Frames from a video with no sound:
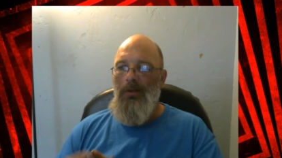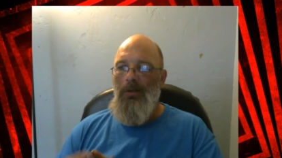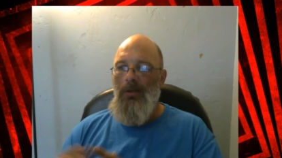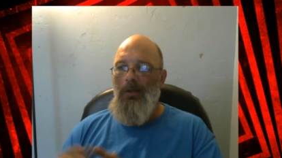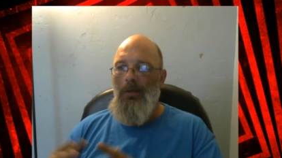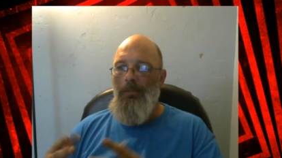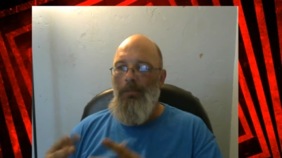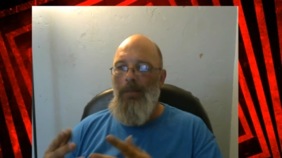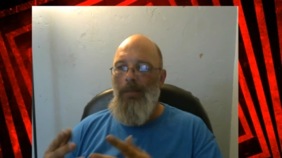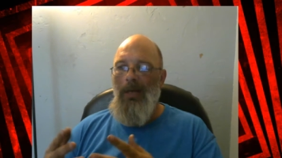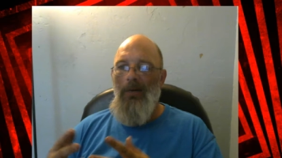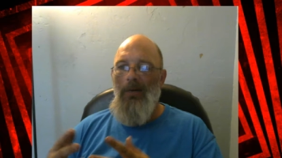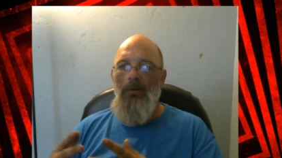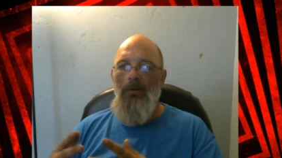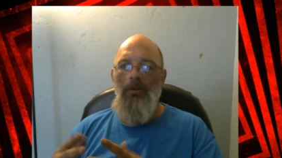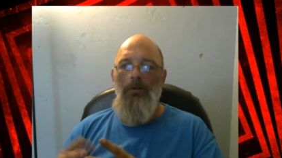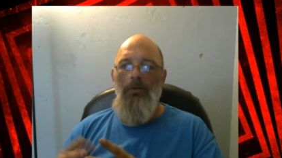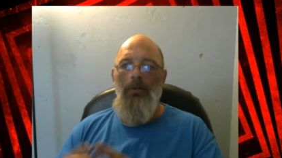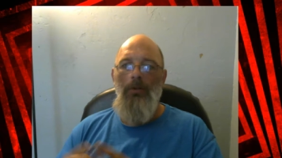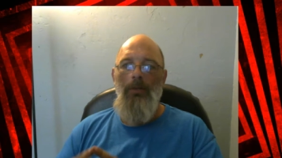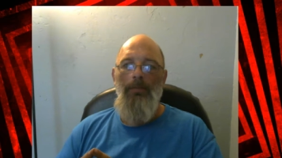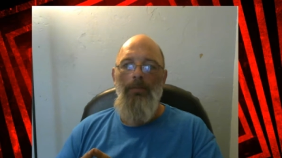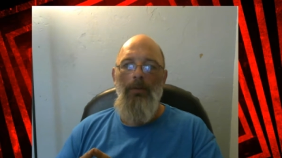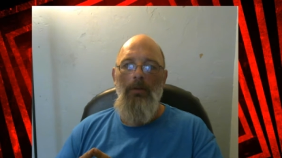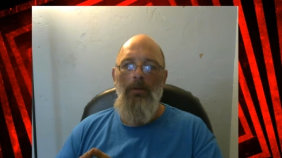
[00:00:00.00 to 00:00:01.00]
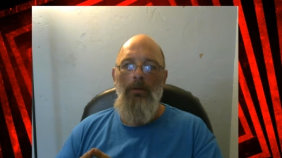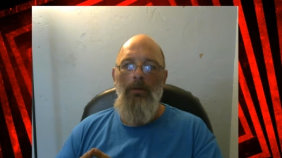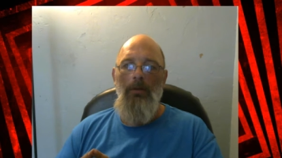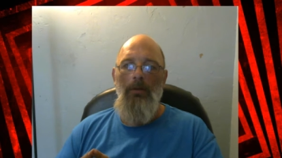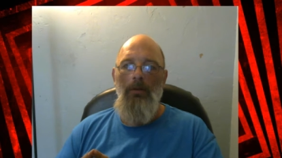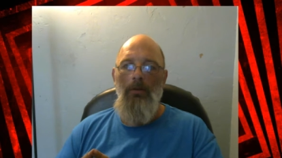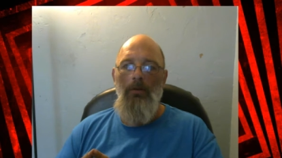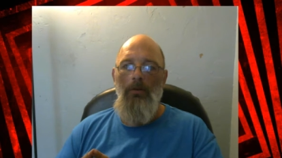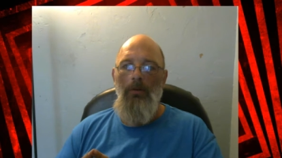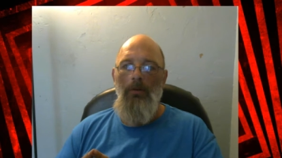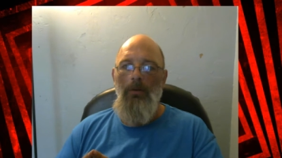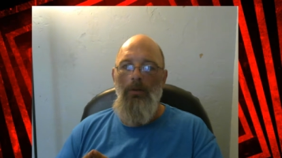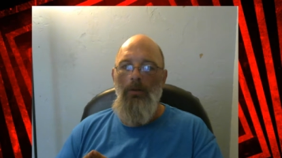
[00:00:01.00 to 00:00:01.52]
a power tripper,
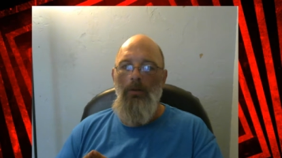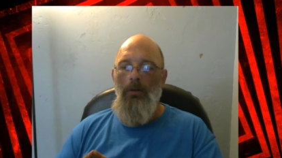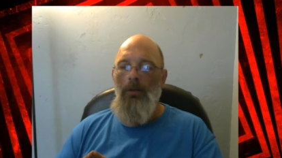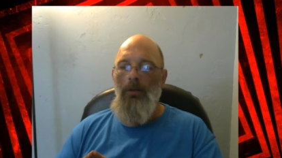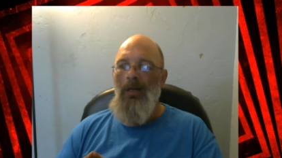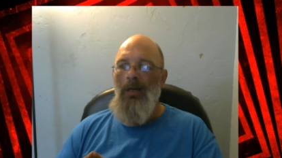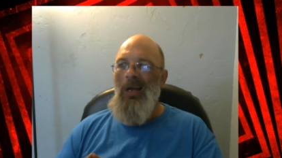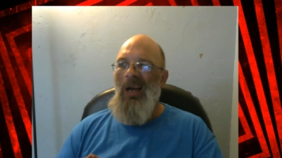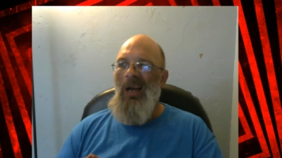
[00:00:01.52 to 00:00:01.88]
or